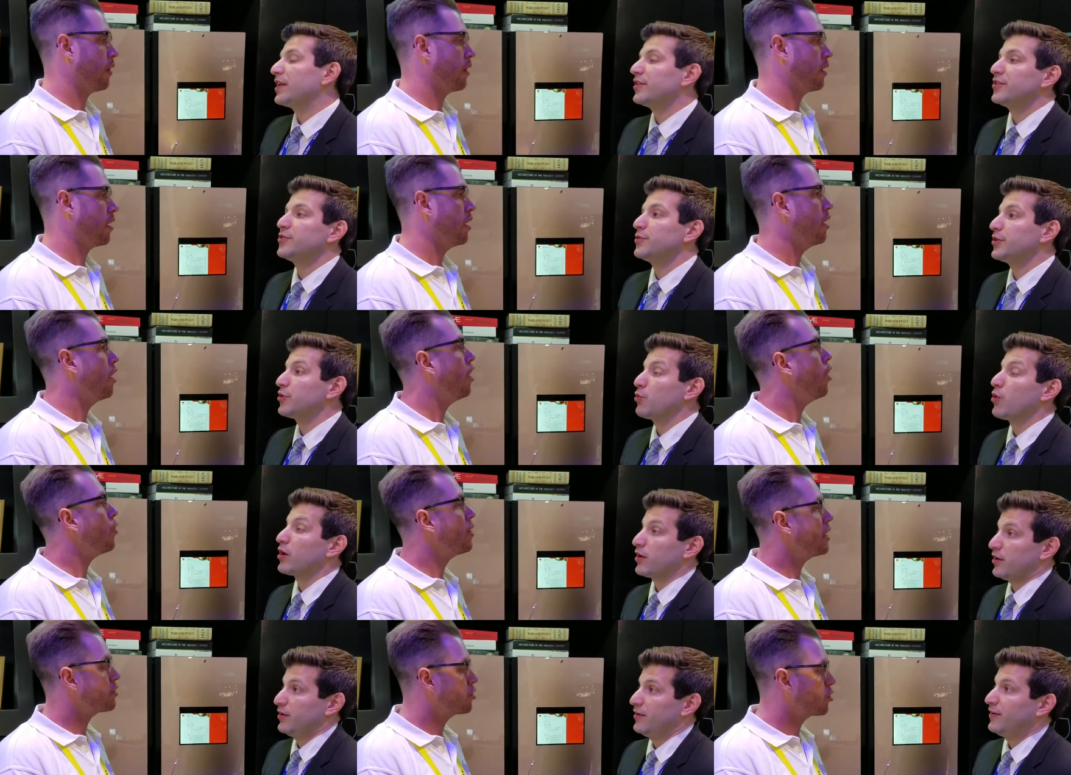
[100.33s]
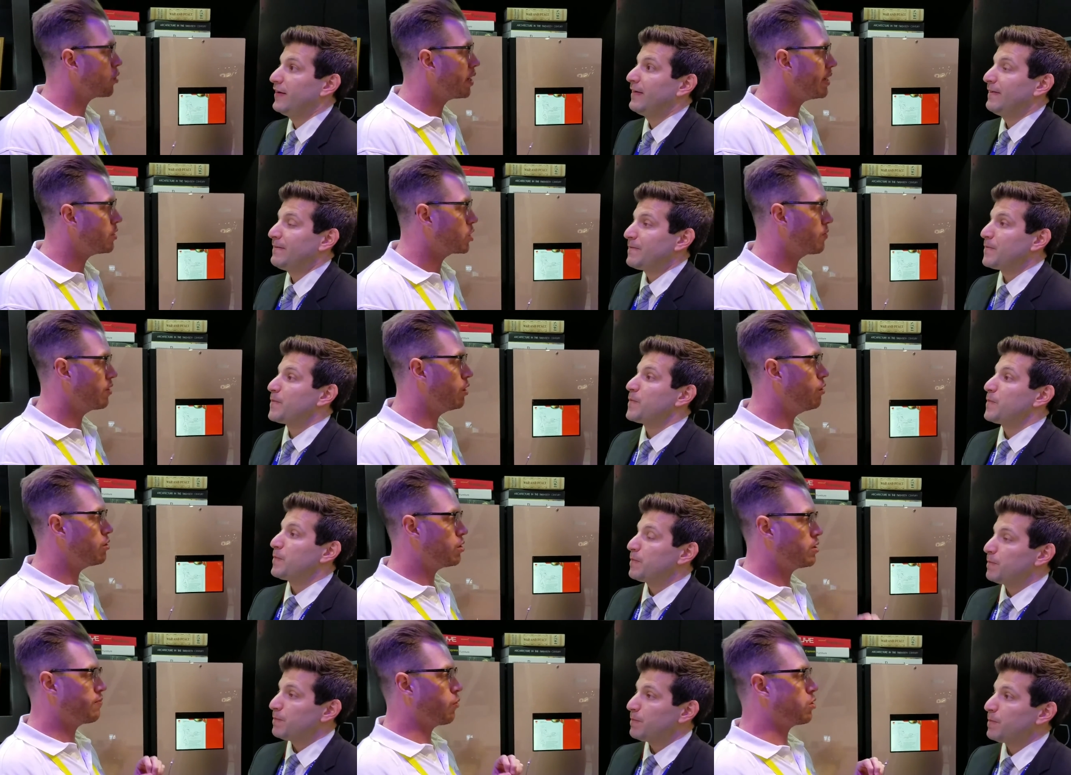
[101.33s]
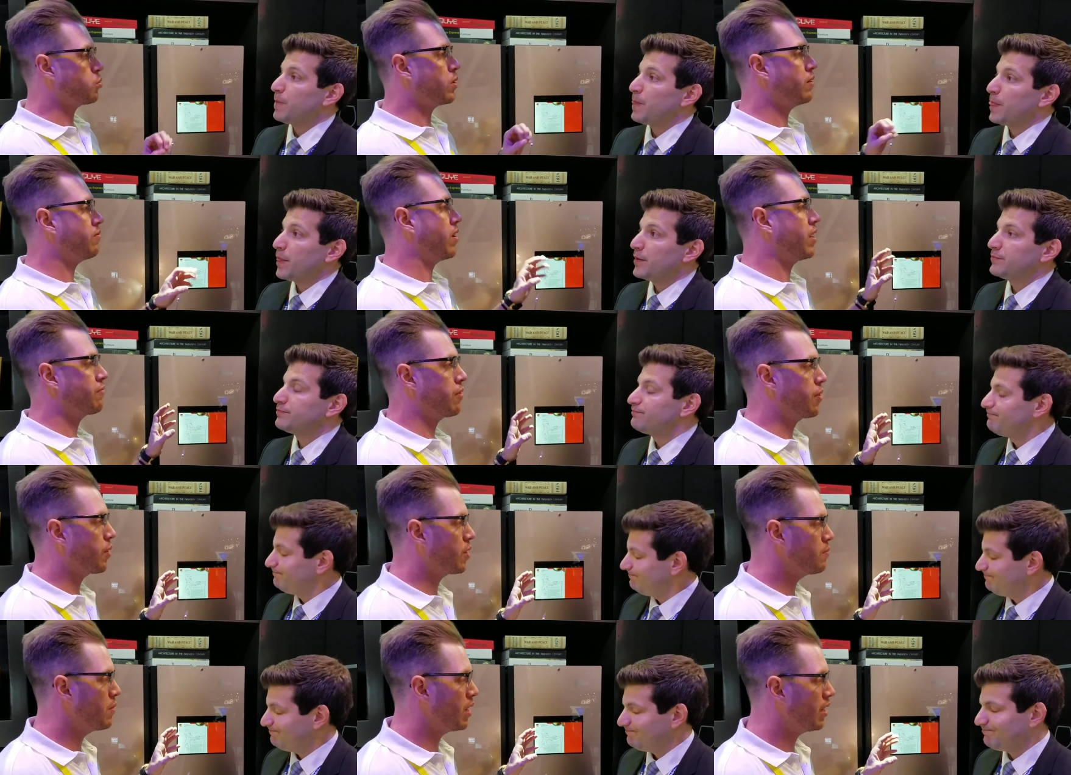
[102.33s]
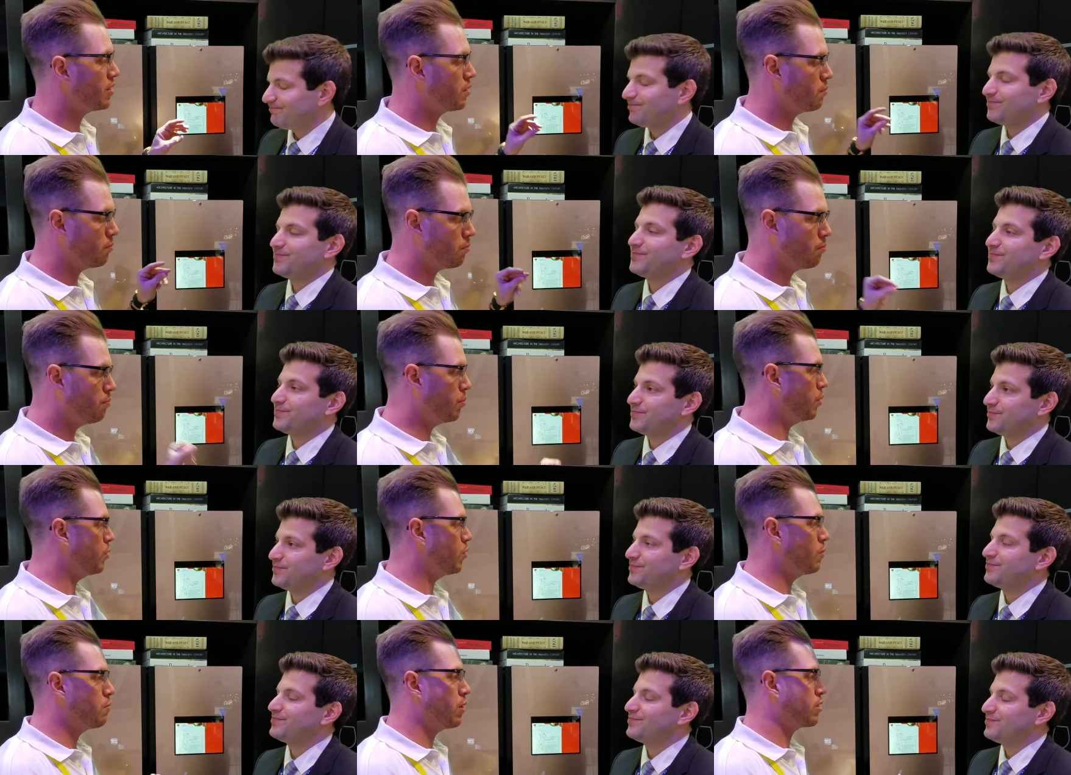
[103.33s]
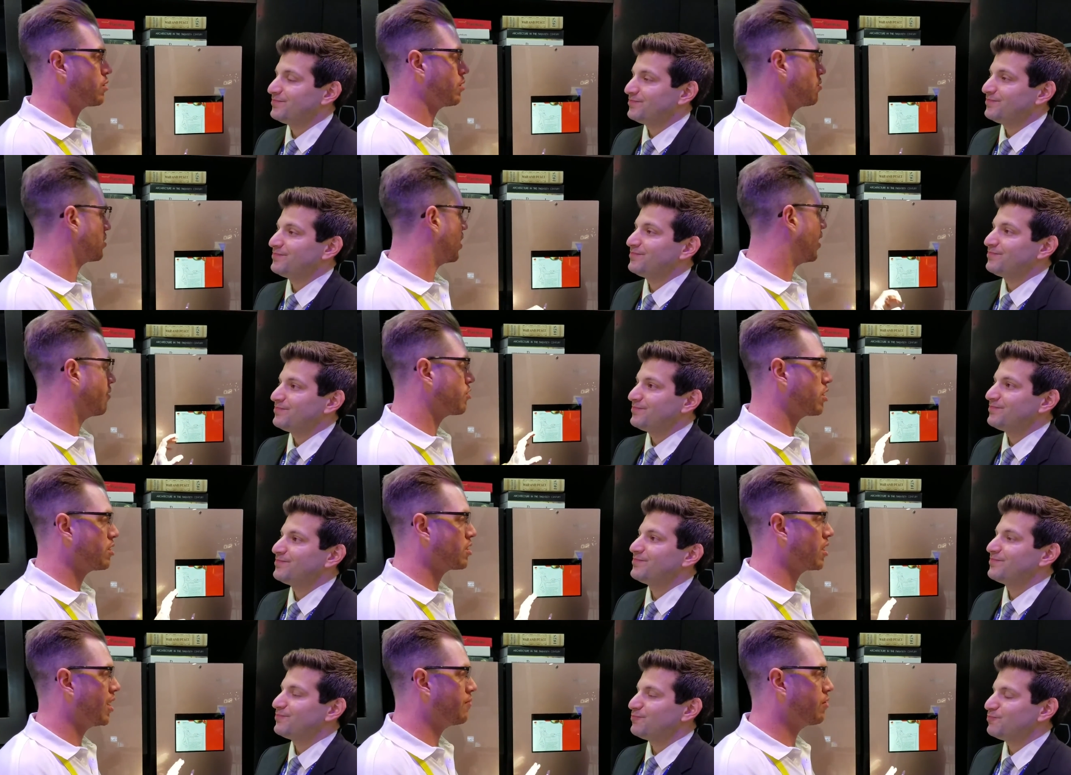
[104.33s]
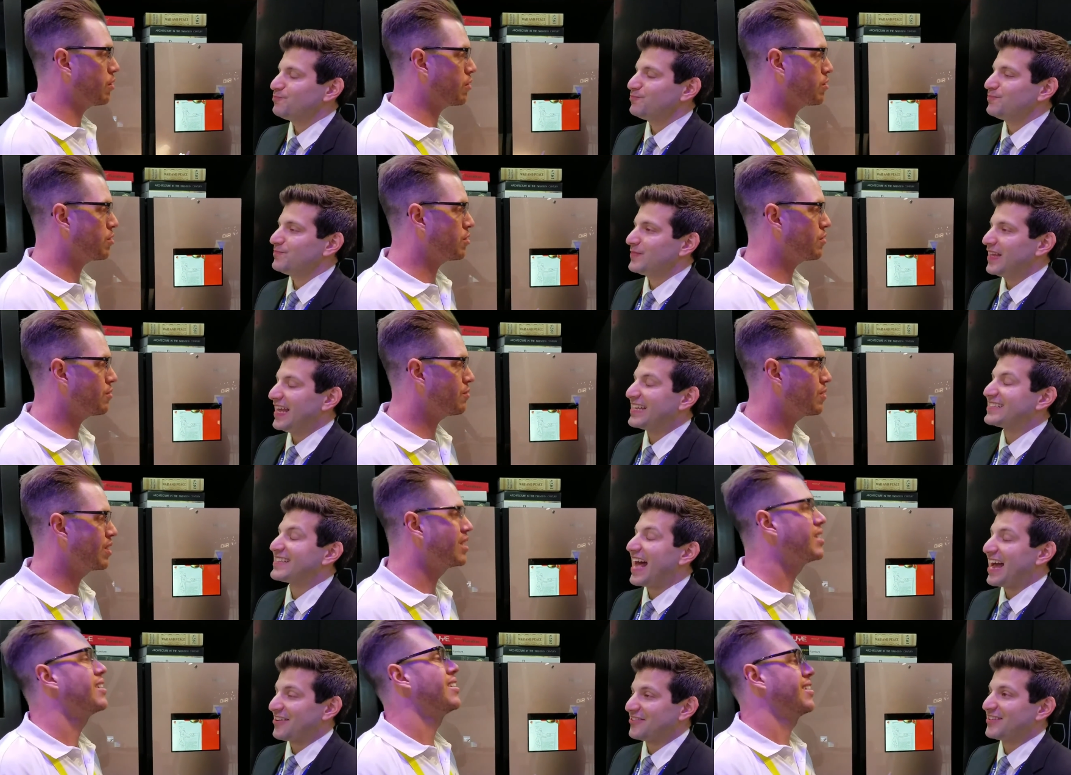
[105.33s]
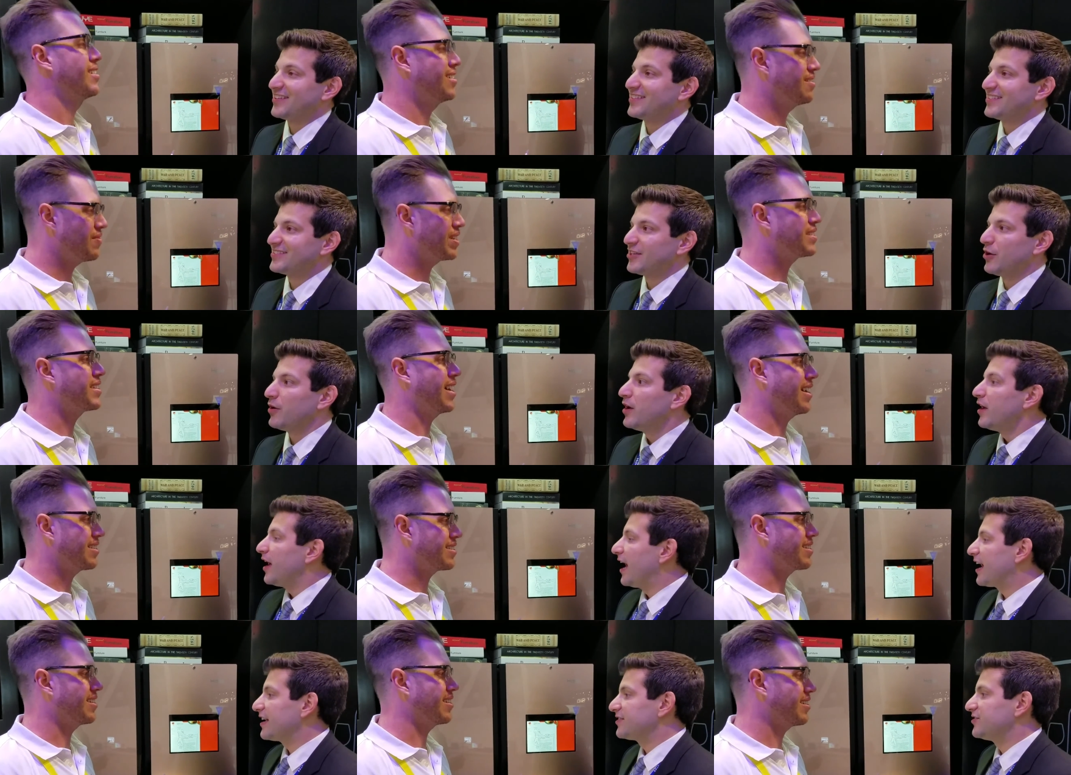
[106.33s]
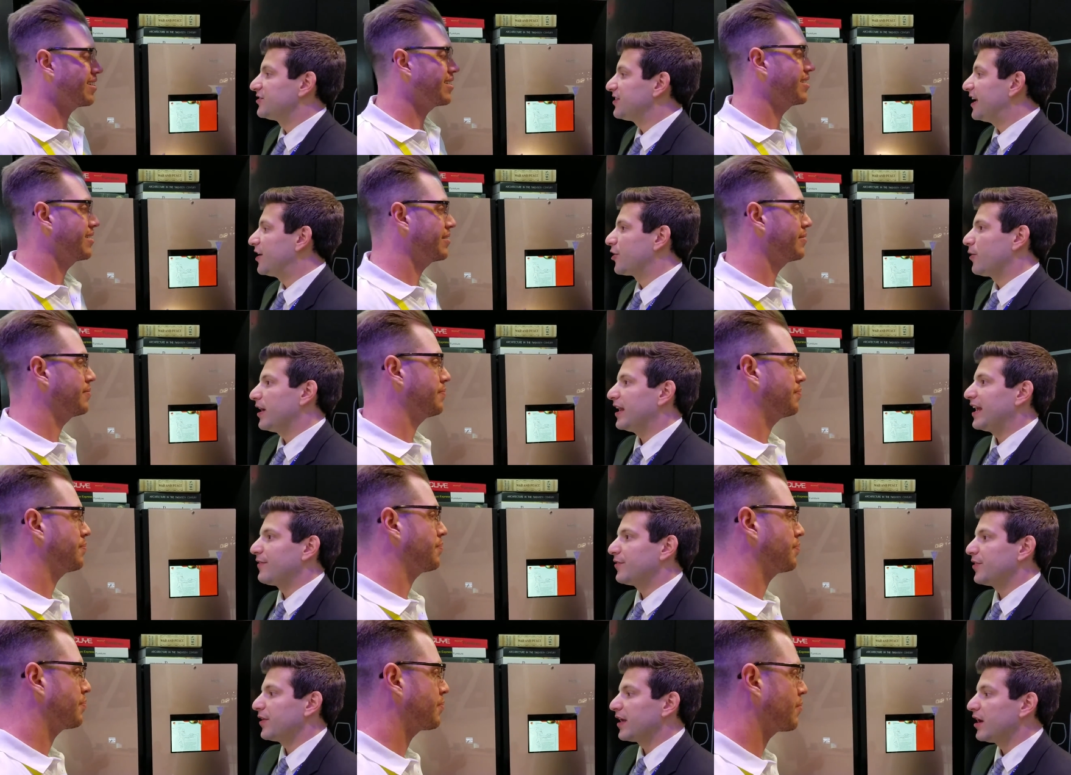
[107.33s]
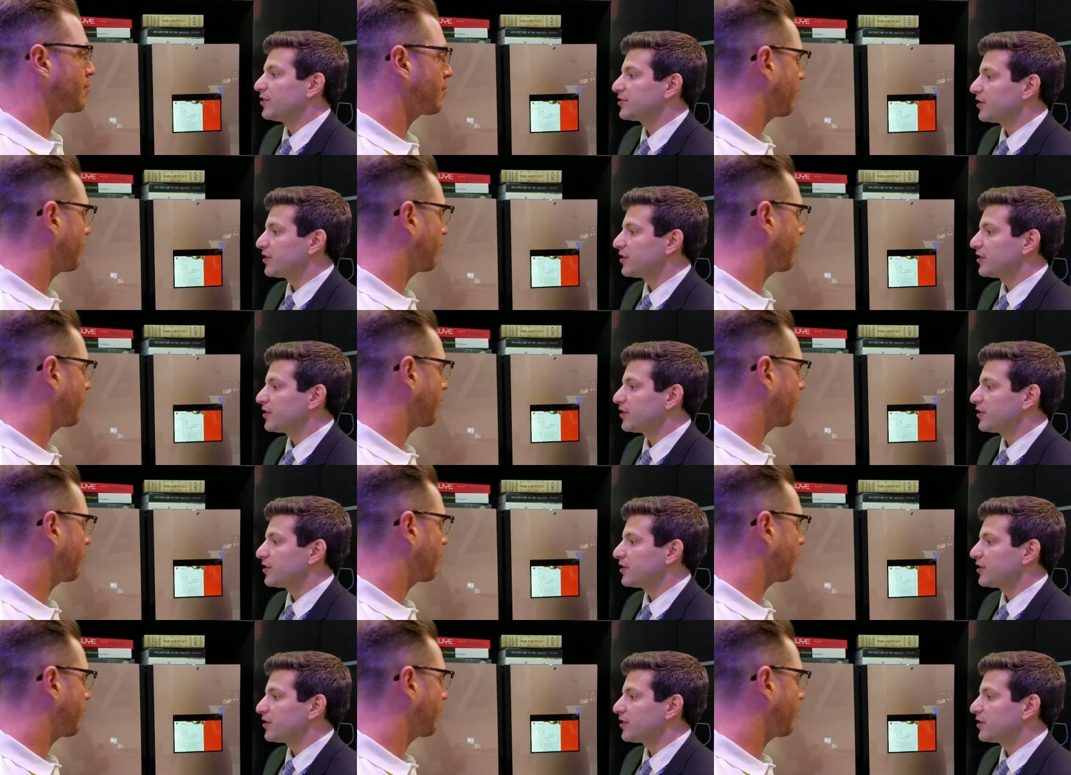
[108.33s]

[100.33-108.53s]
Speaker 1: into doing your work. Oh, that's great. So if it knows it's 425 for 30 minutes, boom, buzzer goes off, shuts it off, alerts you. Exactly. So Fantastic guess just integrating everything else.